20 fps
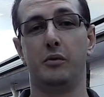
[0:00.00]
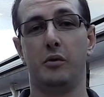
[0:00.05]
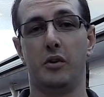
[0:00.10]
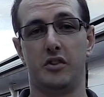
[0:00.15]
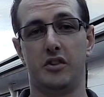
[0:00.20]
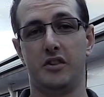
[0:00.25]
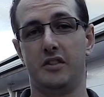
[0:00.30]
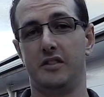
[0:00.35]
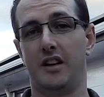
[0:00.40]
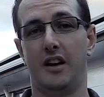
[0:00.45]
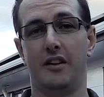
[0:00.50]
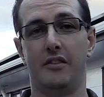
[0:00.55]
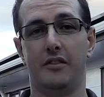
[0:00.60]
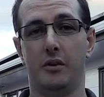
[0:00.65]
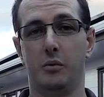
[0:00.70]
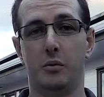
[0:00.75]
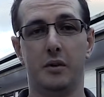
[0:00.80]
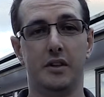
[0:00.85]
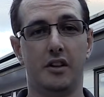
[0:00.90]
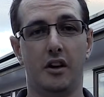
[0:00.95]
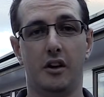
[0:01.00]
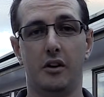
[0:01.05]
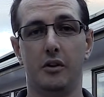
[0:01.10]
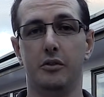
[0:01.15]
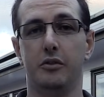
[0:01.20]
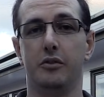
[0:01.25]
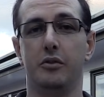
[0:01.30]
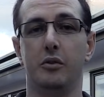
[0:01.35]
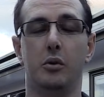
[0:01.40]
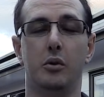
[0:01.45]
for washing down the
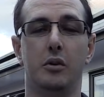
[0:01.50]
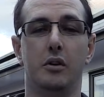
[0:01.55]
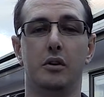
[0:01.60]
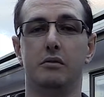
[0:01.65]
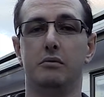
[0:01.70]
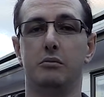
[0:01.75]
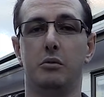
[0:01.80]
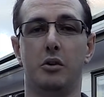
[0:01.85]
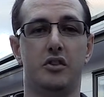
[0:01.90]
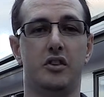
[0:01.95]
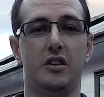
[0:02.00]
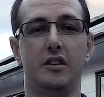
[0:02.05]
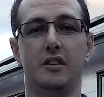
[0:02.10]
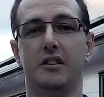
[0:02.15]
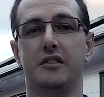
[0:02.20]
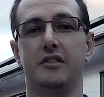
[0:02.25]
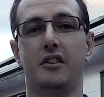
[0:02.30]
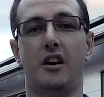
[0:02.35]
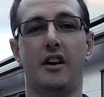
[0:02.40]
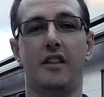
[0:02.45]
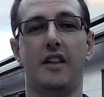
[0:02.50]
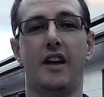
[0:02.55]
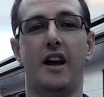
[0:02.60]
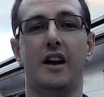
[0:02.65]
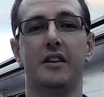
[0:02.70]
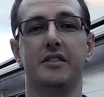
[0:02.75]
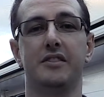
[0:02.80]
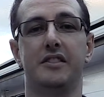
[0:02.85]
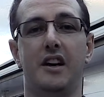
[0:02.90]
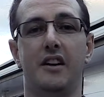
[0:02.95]
windows or washing the side of the
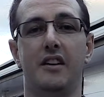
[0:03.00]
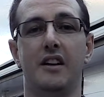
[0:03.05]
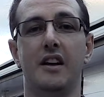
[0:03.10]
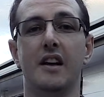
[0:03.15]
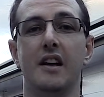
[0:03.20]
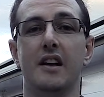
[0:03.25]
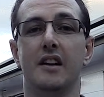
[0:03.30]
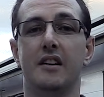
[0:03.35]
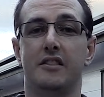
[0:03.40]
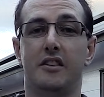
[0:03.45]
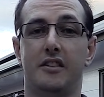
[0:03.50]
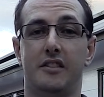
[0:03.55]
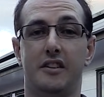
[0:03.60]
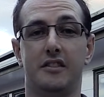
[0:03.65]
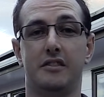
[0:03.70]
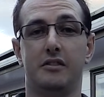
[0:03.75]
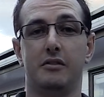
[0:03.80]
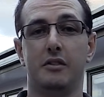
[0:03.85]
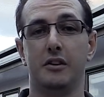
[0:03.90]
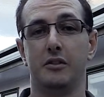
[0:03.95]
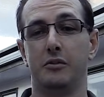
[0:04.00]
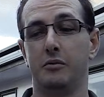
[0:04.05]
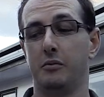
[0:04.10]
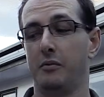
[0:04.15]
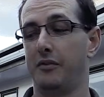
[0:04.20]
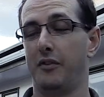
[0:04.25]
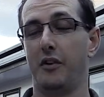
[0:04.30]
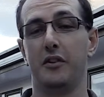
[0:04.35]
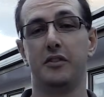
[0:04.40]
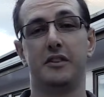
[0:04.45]
house down so this is
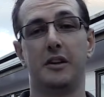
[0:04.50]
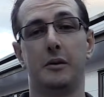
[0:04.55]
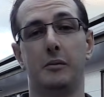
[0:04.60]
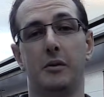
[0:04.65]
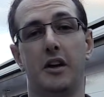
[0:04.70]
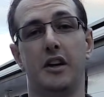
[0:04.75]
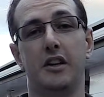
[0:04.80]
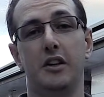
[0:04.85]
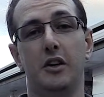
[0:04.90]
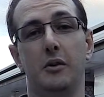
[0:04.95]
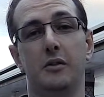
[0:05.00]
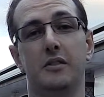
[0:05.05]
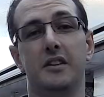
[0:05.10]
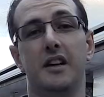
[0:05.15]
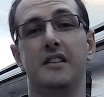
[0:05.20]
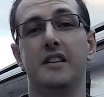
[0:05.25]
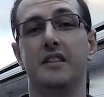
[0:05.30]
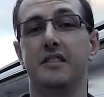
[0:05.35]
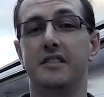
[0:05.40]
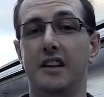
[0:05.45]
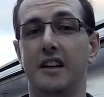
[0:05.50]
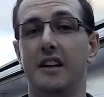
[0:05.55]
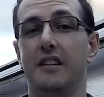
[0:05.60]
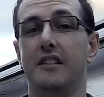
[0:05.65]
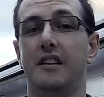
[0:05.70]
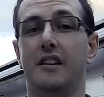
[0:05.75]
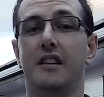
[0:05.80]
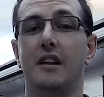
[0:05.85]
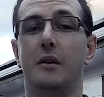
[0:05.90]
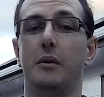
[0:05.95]
the first thing we're going to use and the
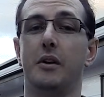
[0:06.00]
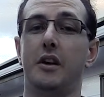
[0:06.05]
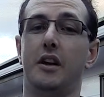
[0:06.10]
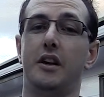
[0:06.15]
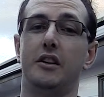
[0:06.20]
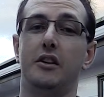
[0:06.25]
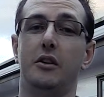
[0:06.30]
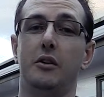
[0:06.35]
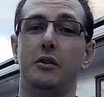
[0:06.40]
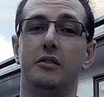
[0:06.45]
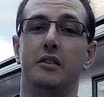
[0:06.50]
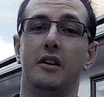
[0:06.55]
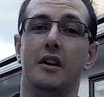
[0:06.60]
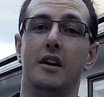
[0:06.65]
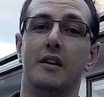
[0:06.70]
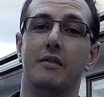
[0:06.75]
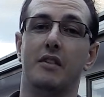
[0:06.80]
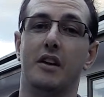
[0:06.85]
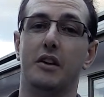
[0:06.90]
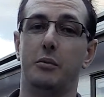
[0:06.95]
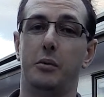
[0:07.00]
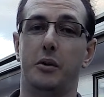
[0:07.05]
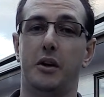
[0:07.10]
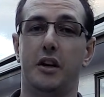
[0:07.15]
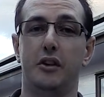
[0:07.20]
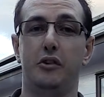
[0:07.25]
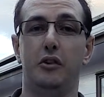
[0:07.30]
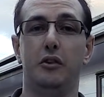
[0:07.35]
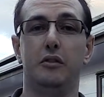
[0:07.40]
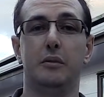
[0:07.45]
second thing that we're going to use is we're
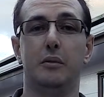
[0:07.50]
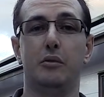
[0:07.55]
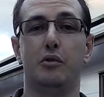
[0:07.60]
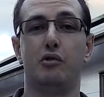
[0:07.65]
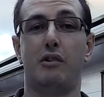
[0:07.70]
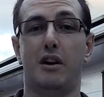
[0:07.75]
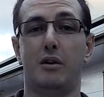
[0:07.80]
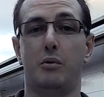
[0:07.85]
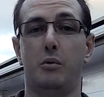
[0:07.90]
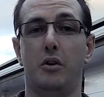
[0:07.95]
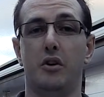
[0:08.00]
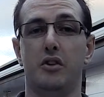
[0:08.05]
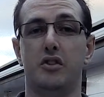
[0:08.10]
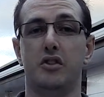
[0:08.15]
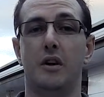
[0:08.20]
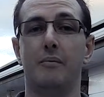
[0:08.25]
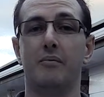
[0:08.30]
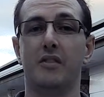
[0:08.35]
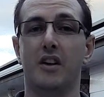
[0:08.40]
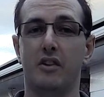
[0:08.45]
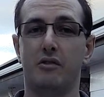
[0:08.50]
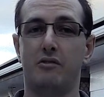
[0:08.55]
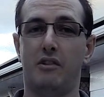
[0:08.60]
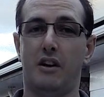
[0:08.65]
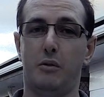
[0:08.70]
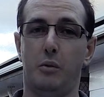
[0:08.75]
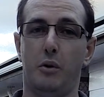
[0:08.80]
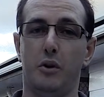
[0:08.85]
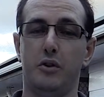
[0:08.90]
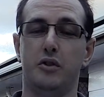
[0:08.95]
going to use some truck wash
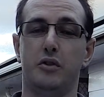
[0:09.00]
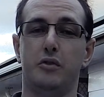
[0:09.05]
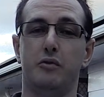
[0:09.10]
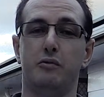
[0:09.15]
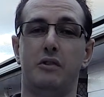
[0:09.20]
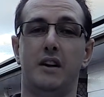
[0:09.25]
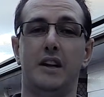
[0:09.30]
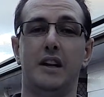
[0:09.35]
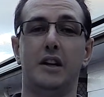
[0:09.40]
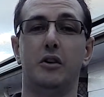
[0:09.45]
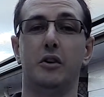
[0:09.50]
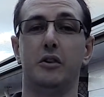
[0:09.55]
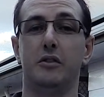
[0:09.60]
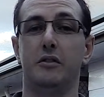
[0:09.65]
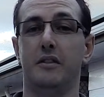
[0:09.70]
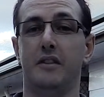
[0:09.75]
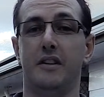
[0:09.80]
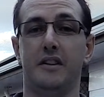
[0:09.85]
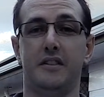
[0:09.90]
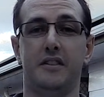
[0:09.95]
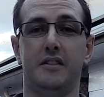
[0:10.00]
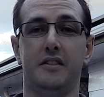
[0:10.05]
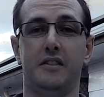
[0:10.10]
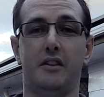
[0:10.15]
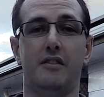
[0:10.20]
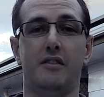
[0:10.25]
truck wash is really good this is